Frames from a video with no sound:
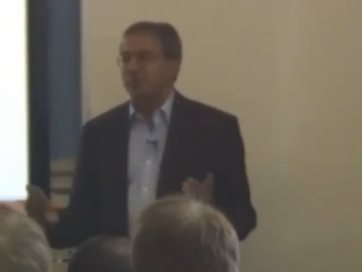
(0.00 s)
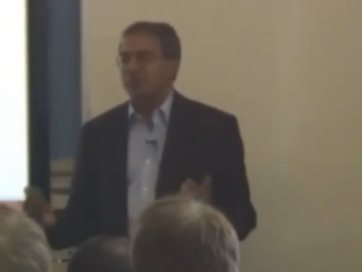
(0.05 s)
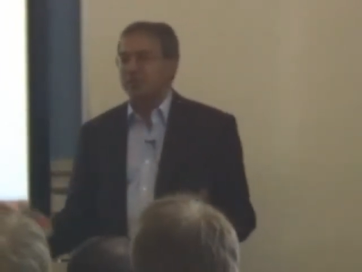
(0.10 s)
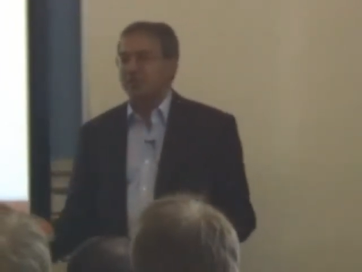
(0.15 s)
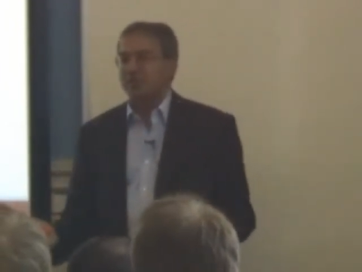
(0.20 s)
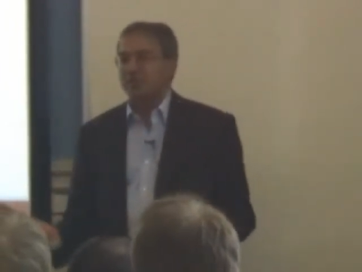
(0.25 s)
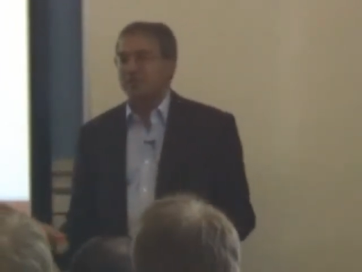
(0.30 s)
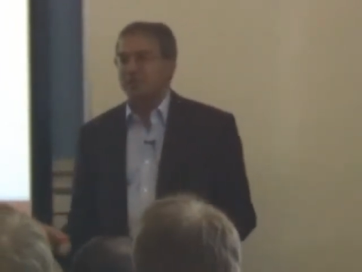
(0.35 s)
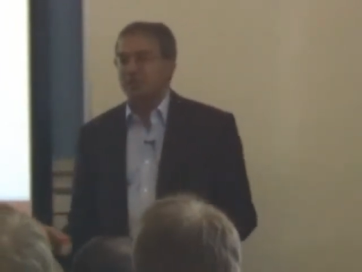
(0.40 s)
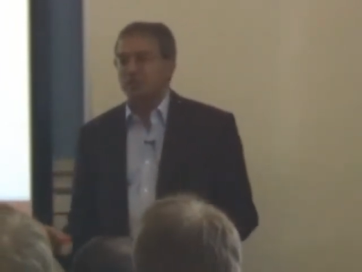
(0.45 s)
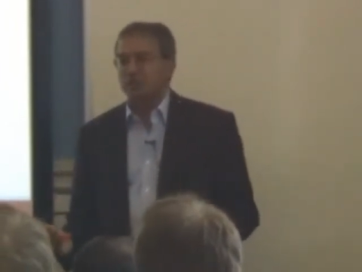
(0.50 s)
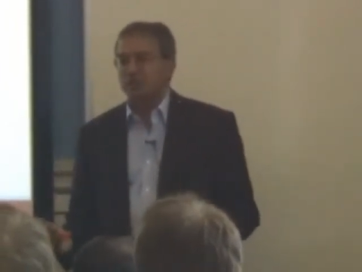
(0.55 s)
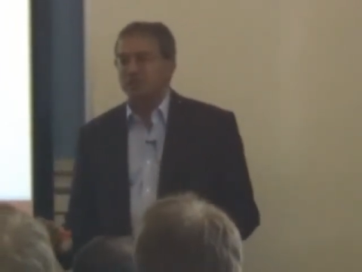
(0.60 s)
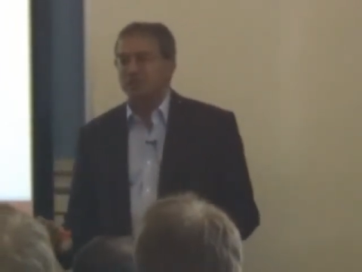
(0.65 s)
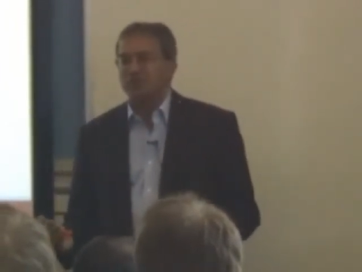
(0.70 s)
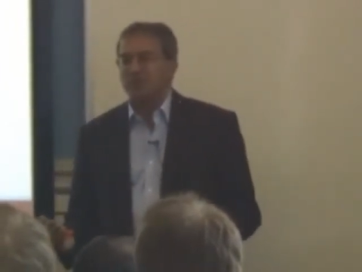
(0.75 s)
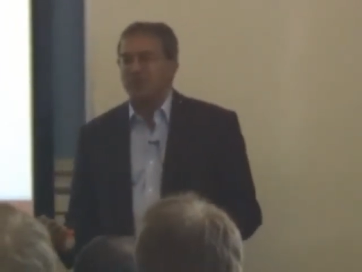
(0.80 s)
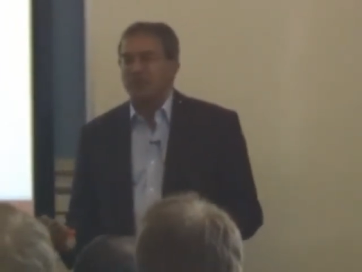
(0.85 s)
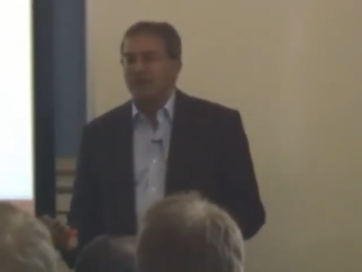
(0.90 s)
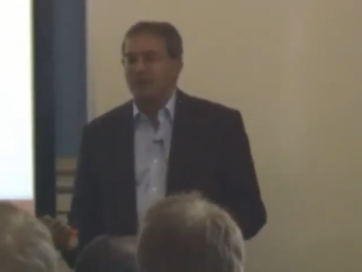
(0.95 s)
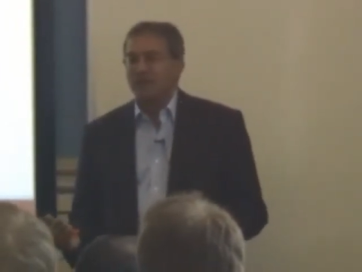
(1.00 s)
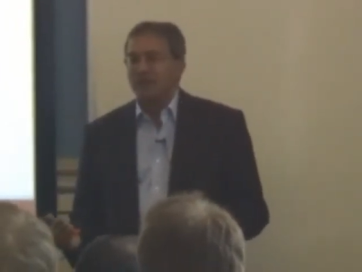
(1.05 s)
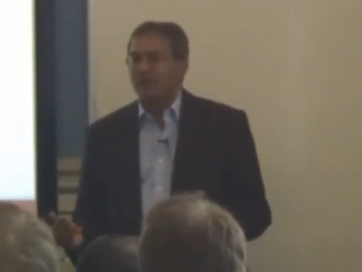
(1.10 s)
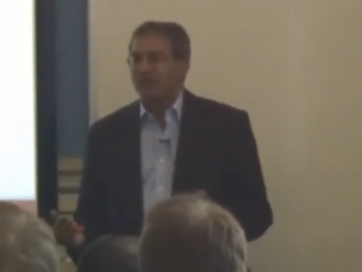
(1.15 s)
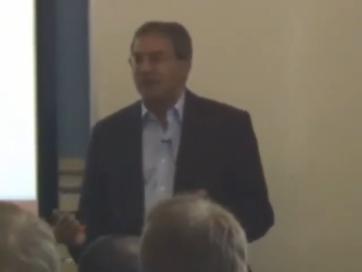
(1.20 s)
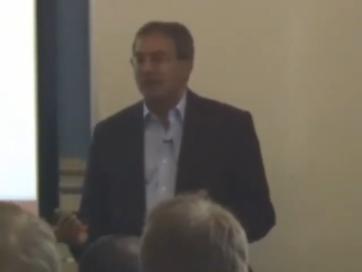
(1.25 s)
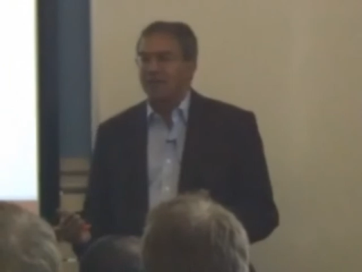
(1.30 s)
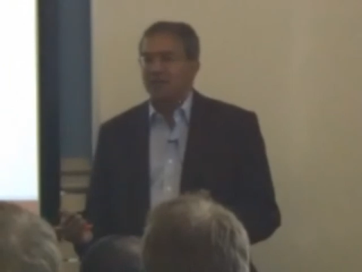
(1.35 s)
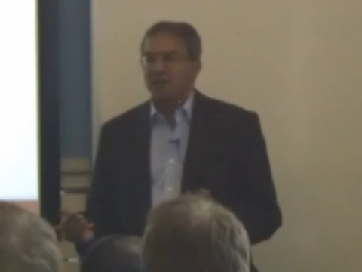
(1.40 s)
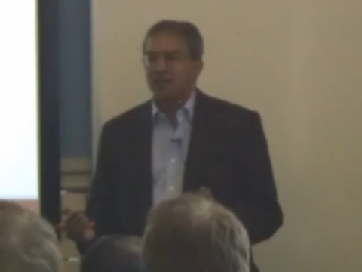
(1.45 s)
reservation,
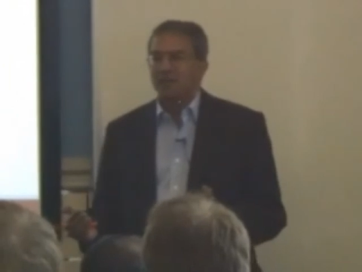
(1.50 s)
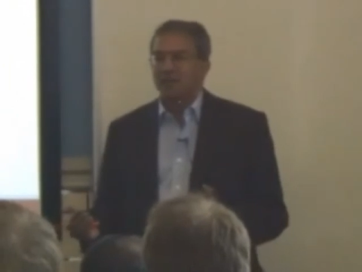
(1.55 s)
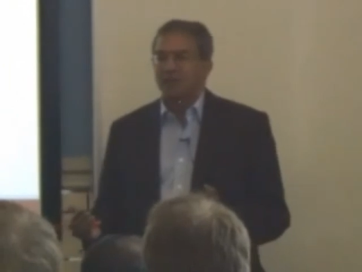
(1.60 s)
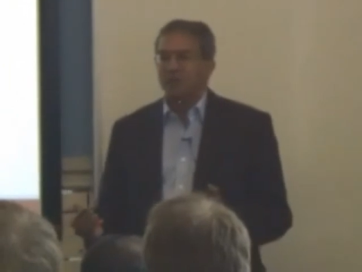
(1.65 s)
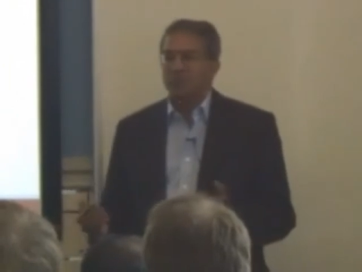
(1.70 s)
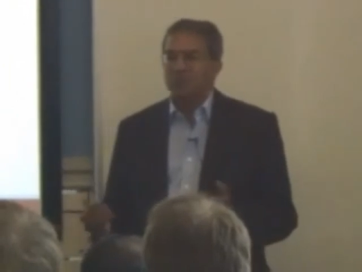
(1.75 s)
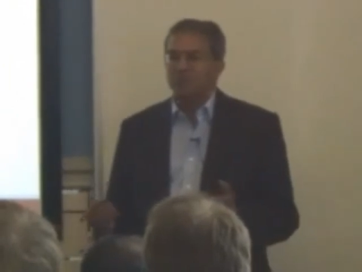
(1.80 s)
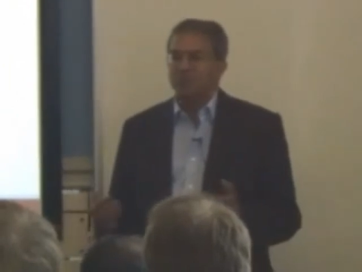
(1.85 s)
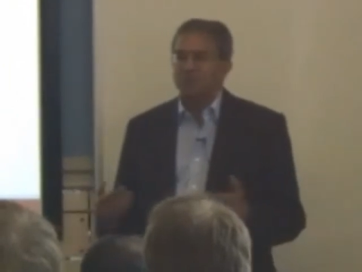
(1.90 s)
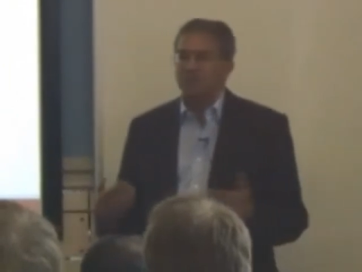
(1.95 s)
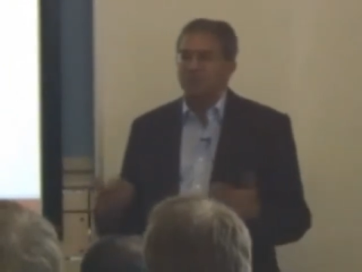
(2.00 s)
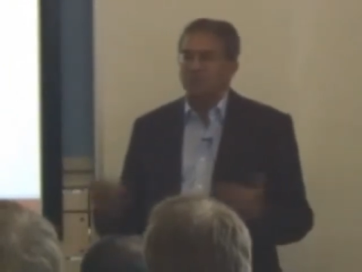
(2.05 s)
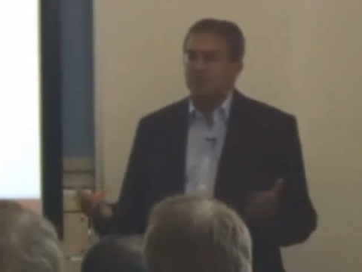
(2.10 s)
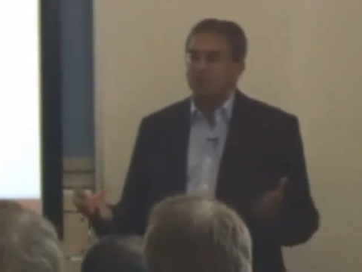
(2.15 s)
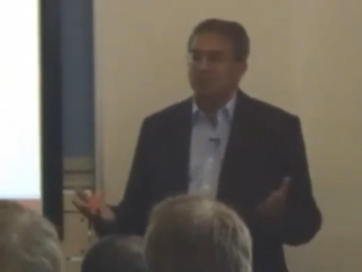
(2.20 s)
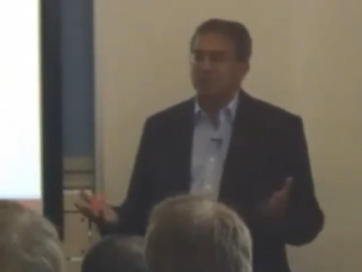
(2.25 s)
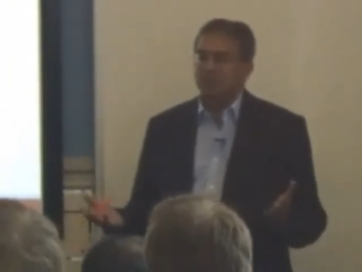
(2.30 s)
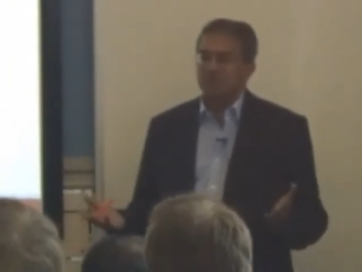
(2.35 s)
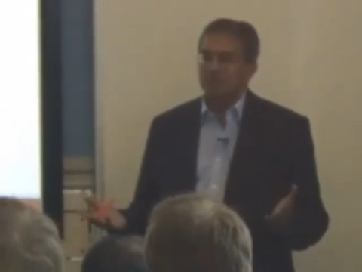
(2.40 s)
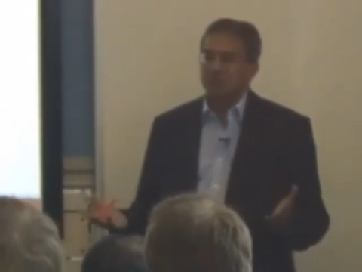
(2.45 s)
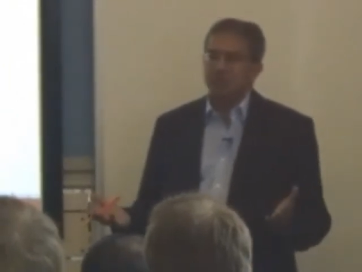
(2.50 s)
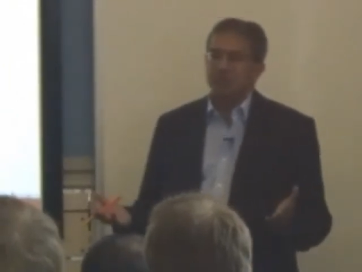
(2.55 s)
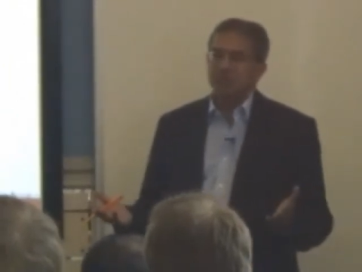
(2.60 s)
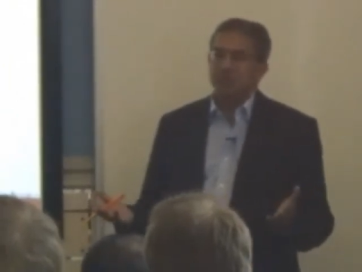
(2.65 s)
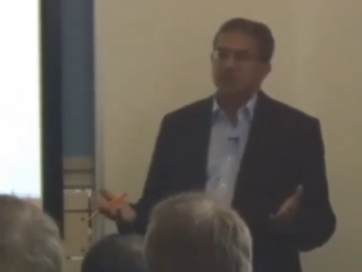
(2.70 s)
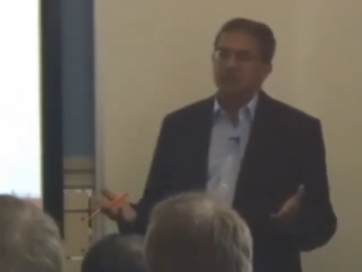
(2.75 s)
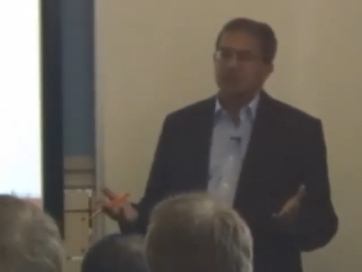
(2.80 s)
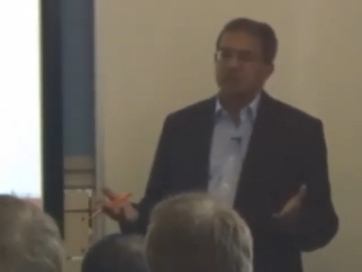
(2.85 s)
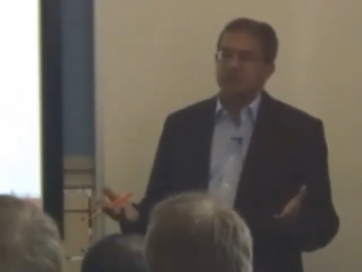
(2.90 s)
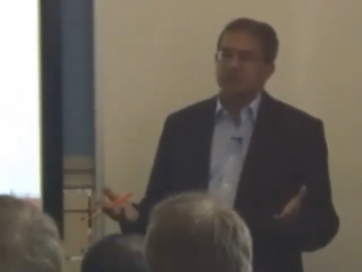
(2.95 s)
and he says to
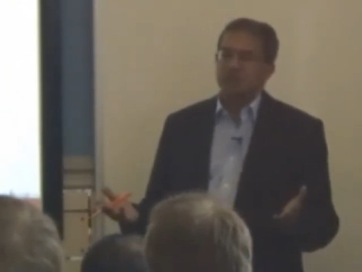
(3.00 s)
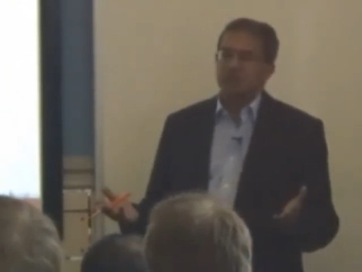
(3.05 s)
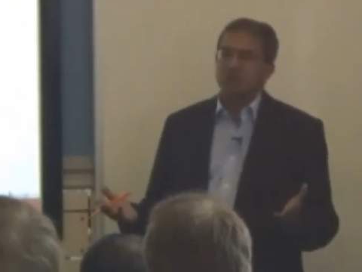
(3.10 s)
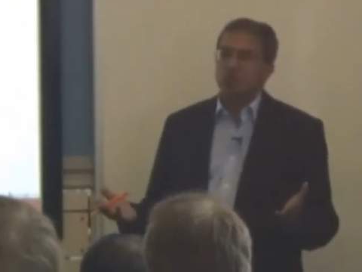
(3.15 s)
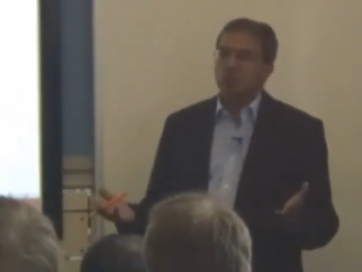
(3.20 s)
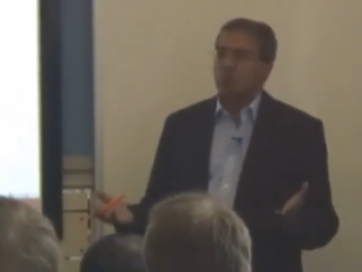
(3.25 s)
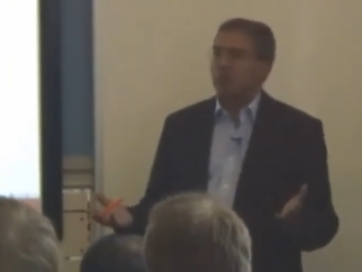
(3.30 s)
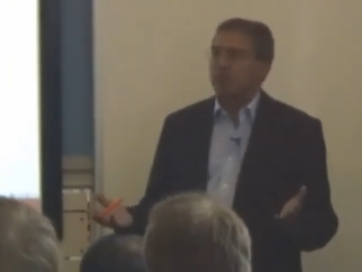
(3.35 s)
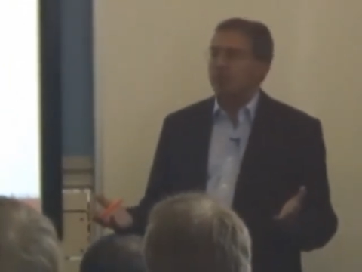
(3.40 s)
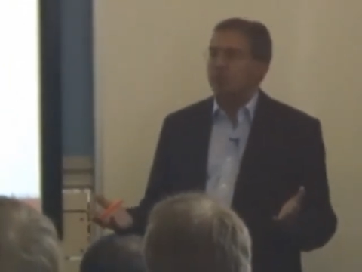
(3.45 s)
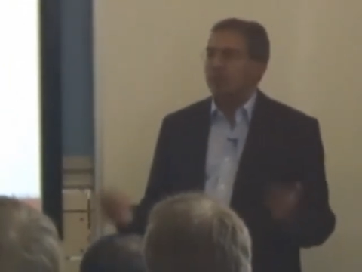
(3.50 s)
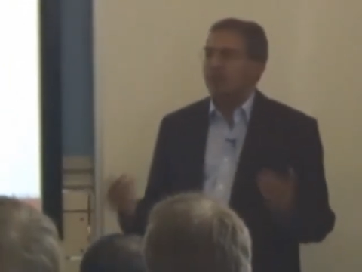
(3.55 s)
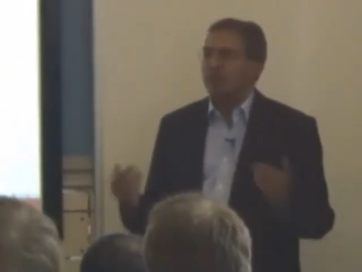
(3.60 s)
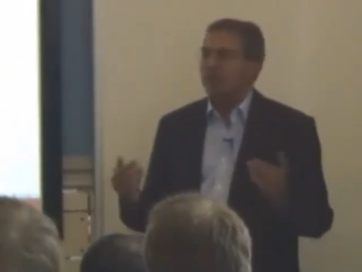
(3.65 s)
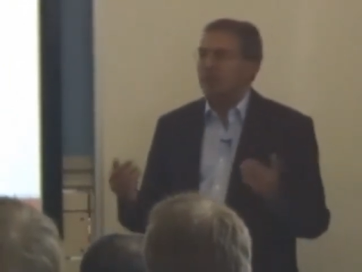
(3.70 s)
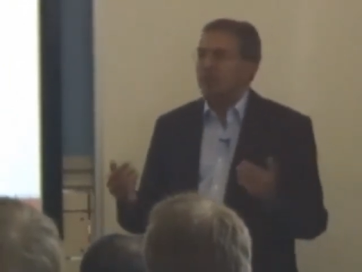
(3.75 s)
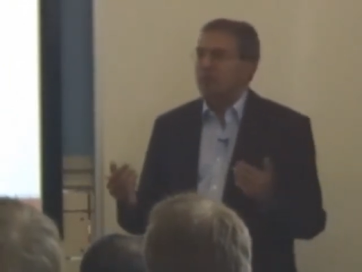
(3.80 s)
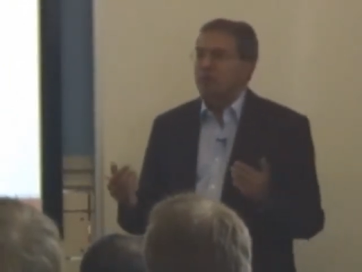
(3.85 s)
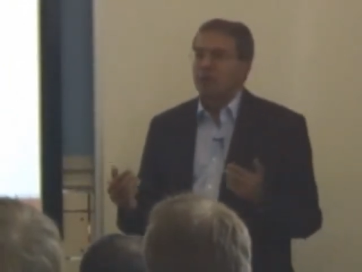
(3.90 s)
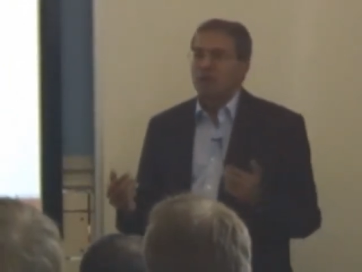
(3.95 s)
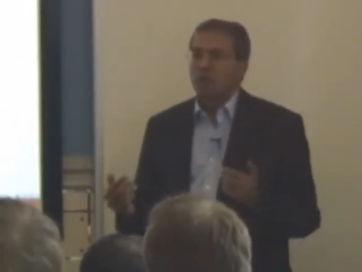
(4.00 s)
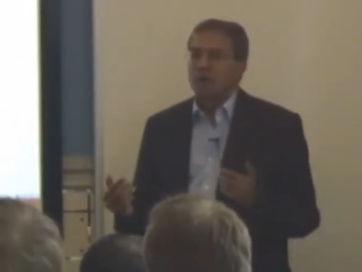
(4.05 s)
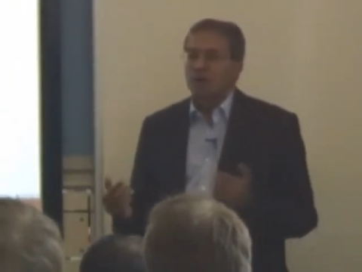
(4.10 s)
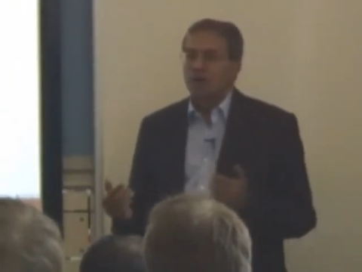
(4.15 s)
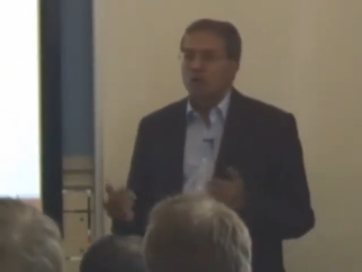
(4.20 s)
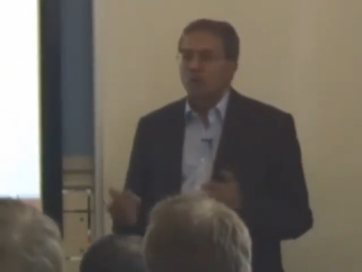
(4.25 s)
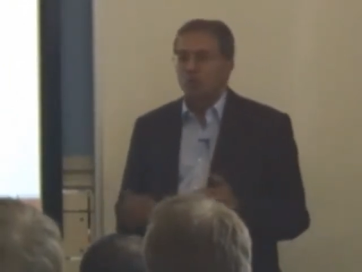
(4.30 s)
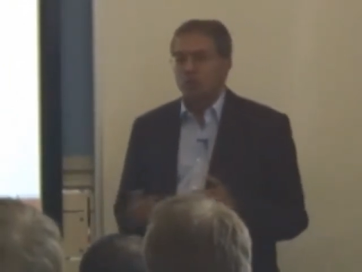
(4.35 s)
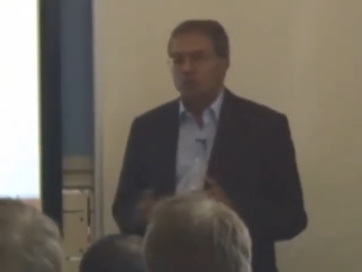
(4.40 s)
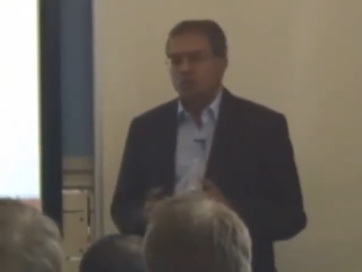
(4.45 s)
this woman there,
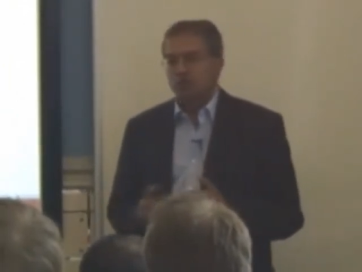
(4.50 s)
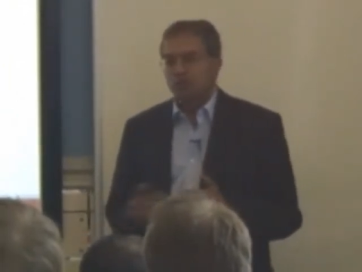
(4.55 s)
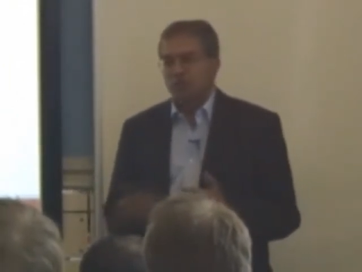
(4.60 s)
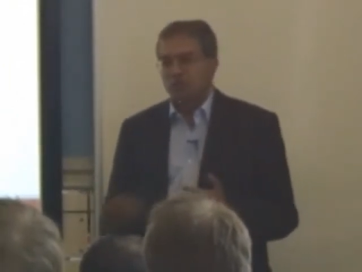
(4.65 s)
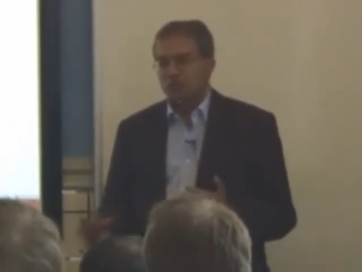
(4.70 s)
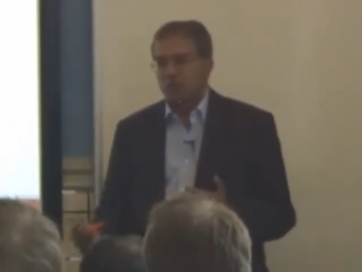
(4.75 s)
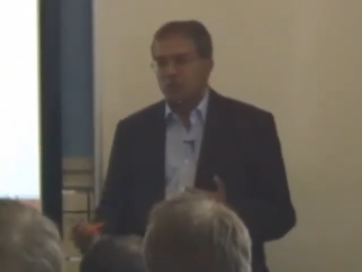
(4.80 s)
what sort of